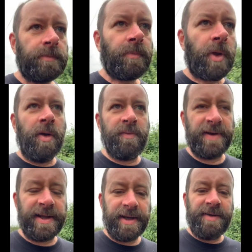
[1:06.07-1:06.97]
hopefully
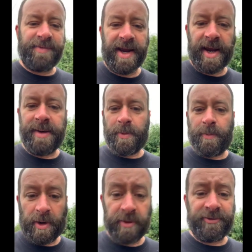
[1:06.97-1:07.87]
alleviate any
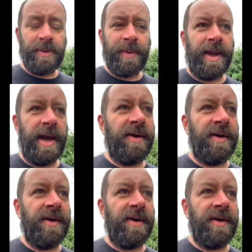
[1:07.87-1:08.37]
worries that you may have,